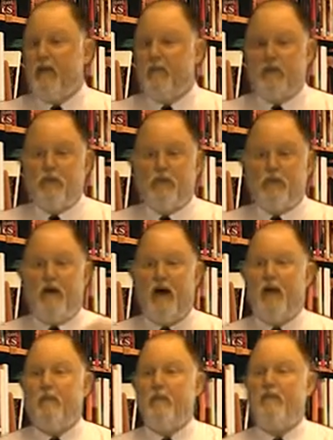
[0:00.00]
I mean, you've
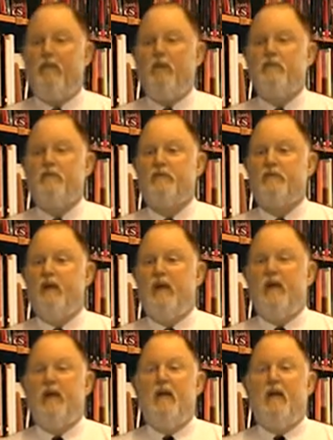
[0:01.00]
got to be focused on
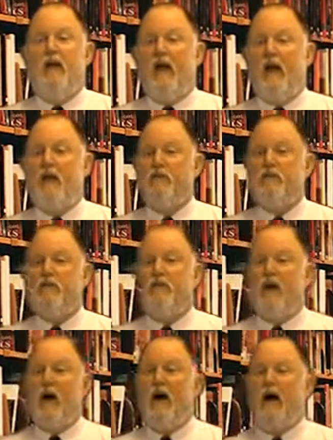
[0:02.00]
that, and you've
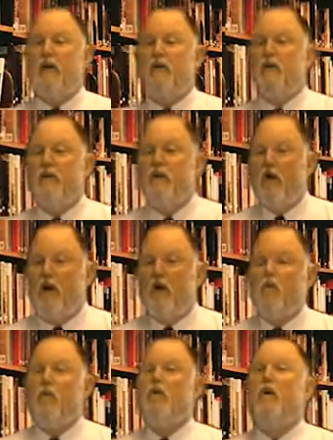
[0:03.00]
got to
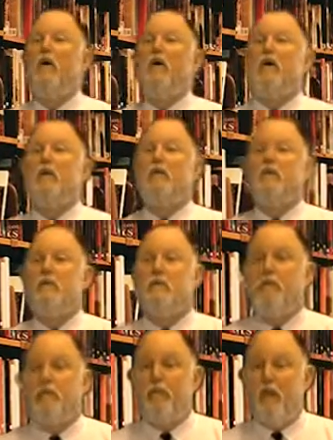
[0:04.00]
know
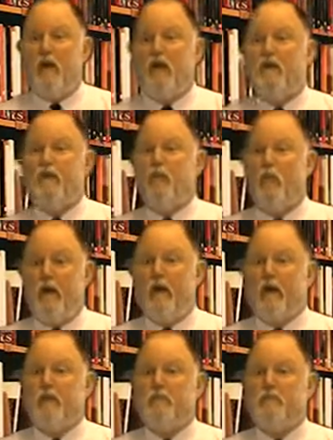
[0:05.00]
your players
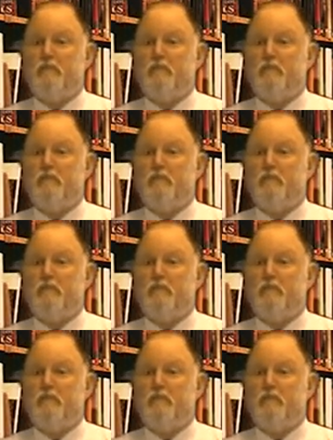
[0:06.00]
well.